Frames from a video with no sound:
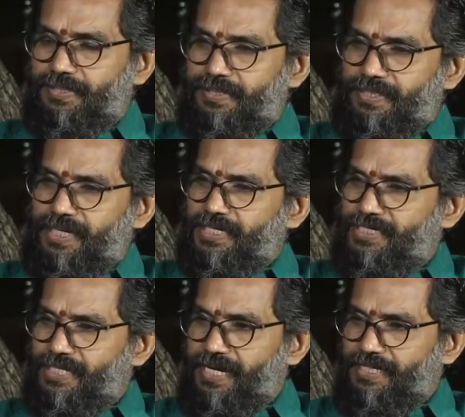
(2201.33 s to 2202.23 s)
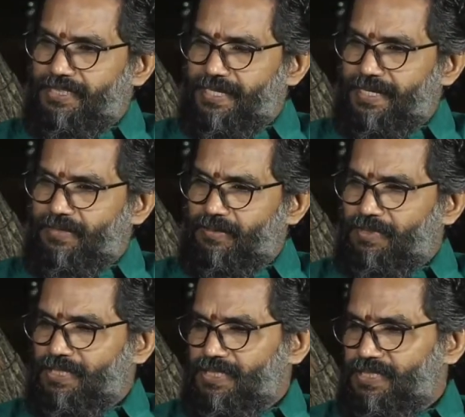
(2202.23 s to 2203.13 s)
congenital
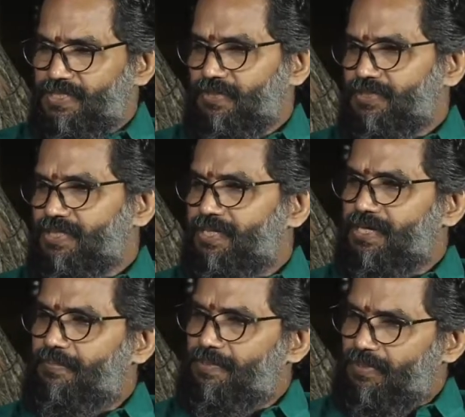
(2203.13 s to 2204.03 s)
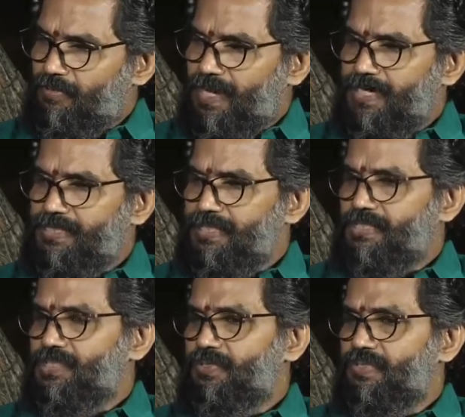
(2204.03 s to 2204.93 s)
anomalies or
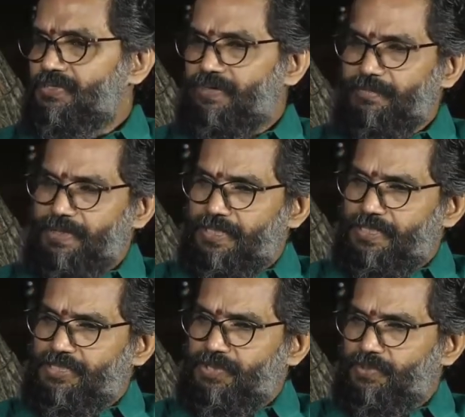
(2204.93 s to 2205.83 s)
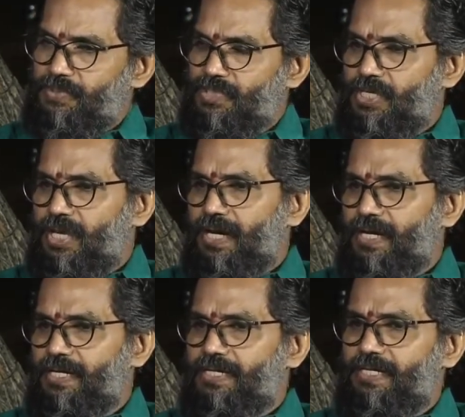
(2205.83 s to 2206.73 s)
abnormalities or developmental issues
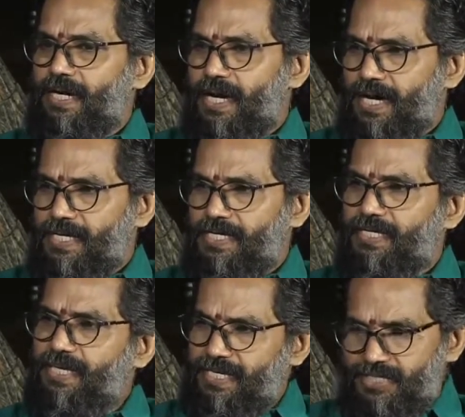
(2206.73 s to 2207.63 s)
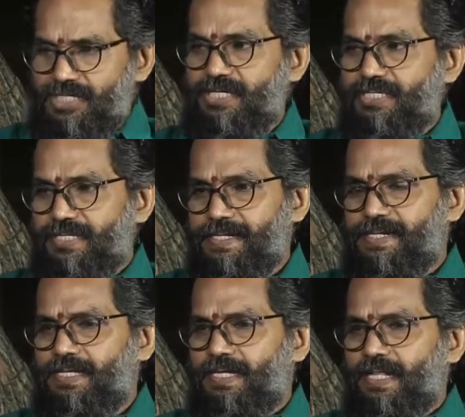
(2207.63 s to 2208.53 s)
are high in general,
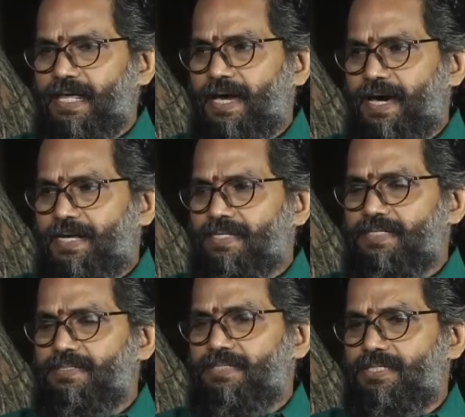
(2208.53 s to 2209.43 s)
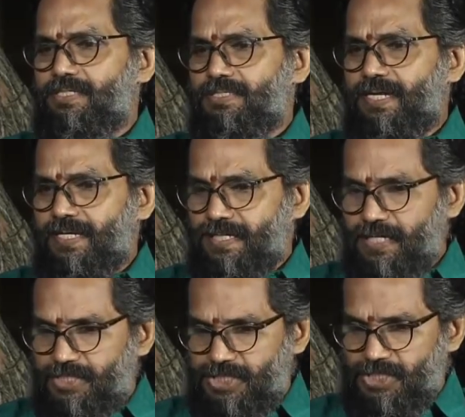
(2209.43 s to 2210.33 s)
and in that
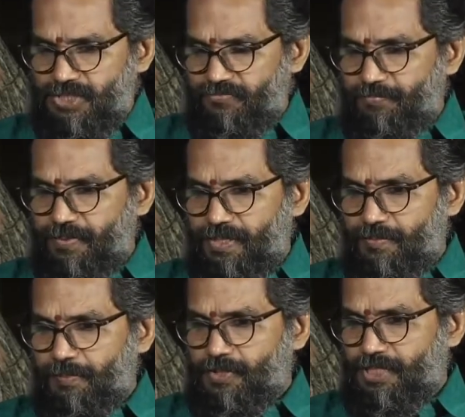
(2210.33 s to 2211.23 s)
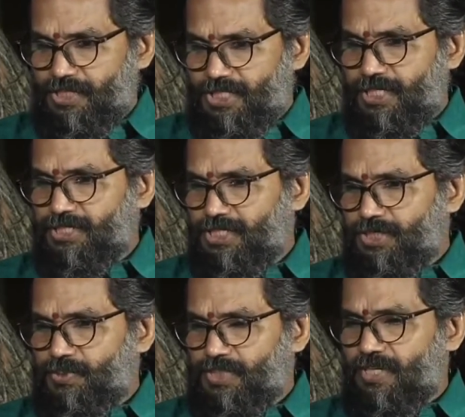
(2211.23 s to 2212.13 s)
list of potential
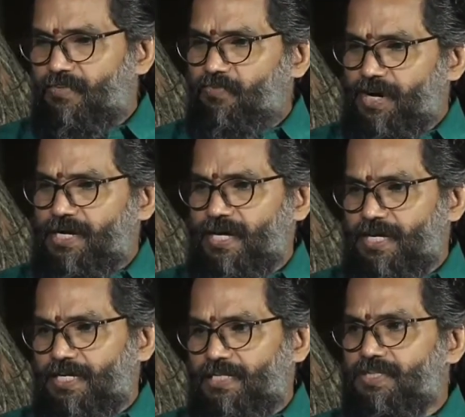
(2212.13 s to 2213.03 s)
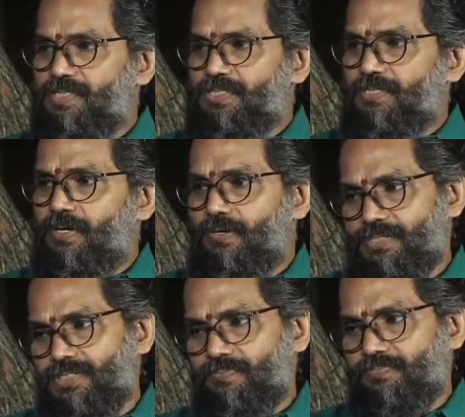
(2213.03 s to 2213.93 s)
issues, one is
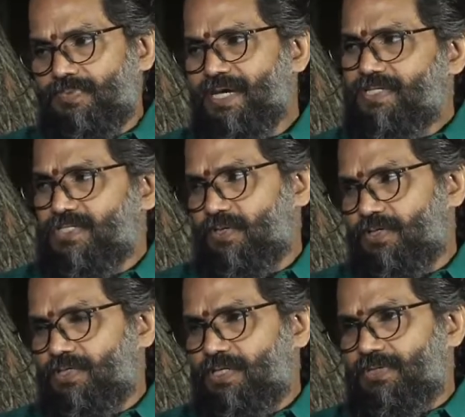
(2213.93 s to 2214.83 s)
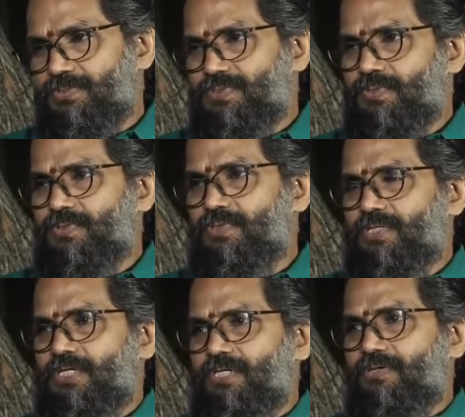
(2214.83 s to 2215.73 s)
autism. That's all. So
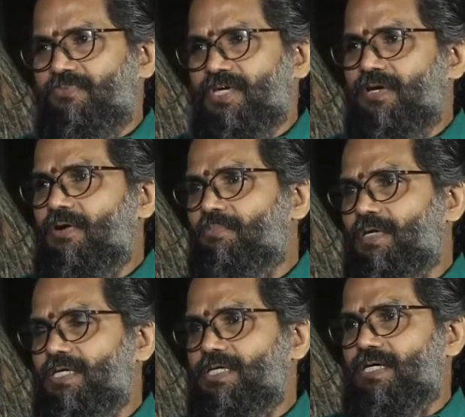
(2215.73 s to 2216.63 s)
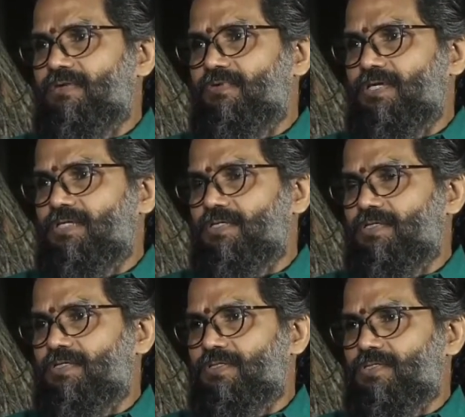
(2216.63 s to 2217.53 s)
we cannot make a
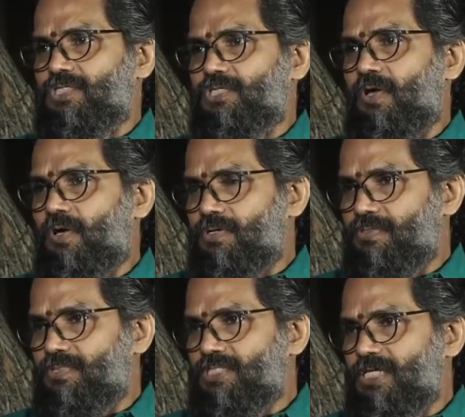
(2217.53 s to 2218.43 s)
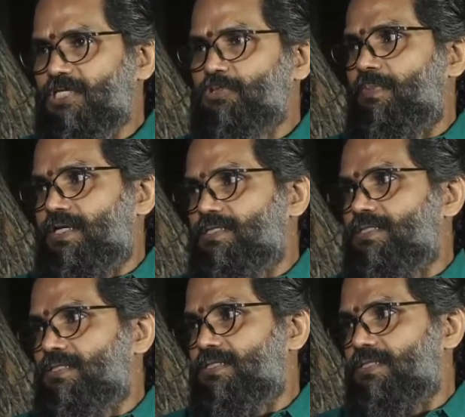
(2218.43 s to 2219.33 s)
very strong statement
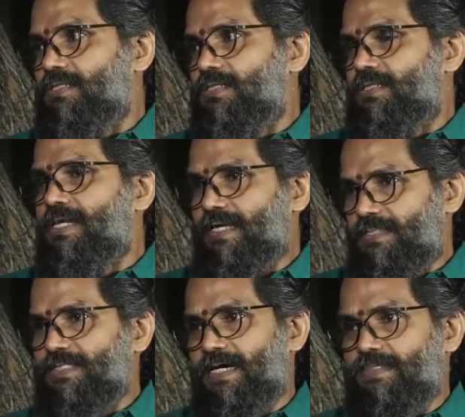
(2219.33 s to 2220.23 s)
like that.